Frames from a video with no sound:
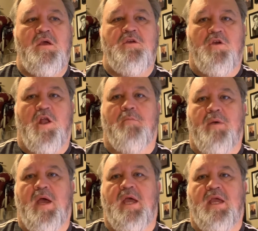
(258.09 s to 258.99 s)
you're going to
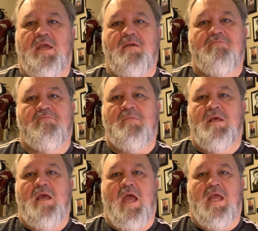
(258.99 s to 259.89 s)
pay
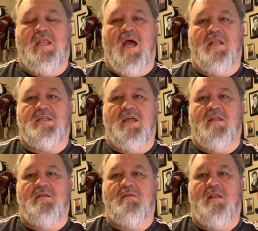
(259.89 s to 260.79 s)
eight, nine,
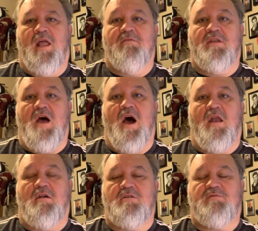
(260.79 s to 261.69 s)
ten, eleven
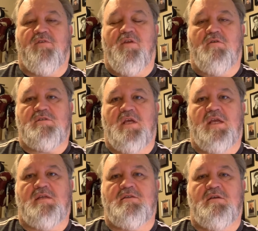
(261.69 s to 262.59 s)
dollars for those
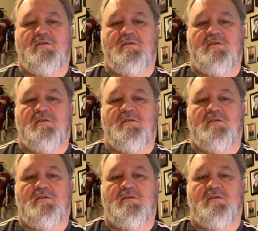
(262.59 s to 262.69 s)
things.